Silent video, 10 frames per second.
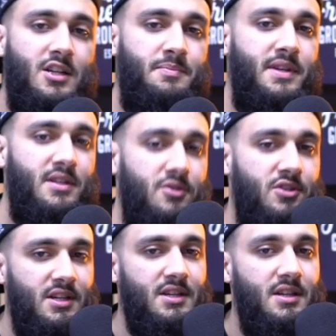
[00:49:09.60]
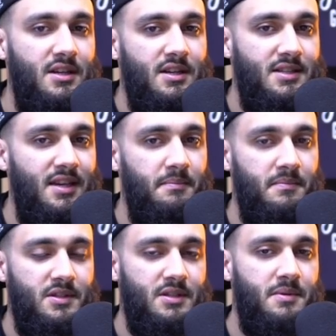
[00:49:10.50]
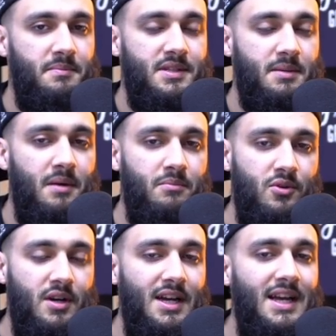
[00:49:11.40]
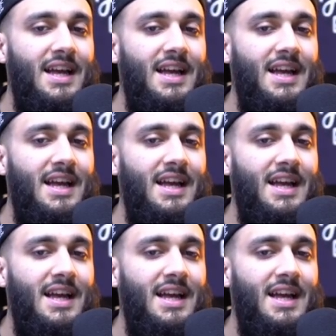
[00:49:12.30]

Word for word: was speaking to Sheikh Muhammad Tim Humble,